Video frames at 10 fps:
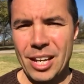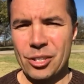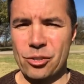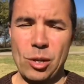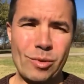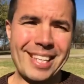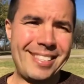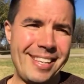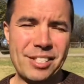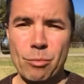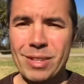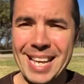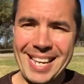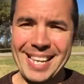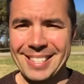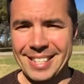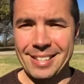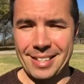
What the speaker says: so that when they see someone that isn't,